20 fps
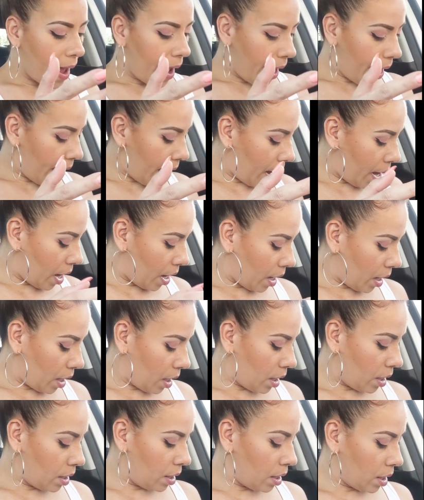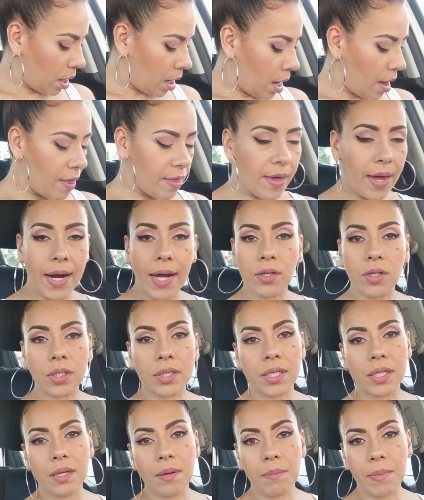and then I
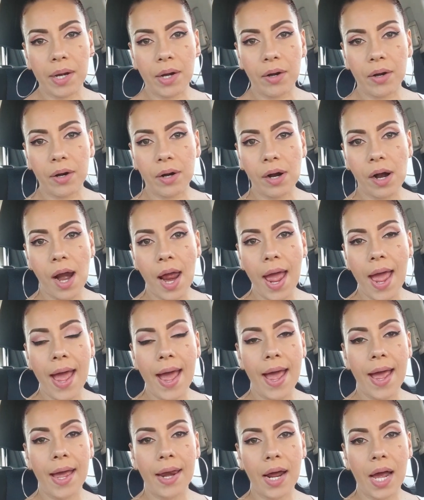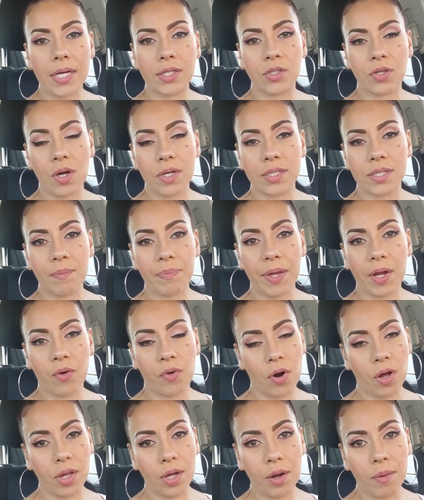looked in the mirror and I saw something
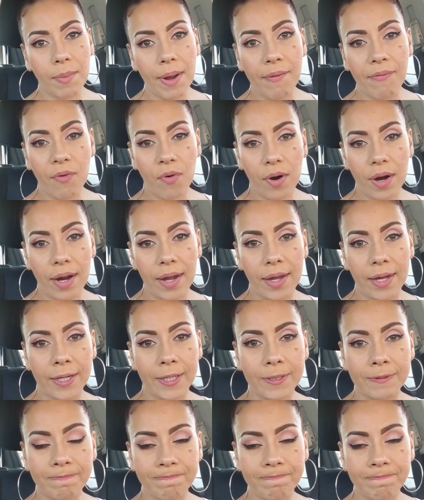crawling on my forehead.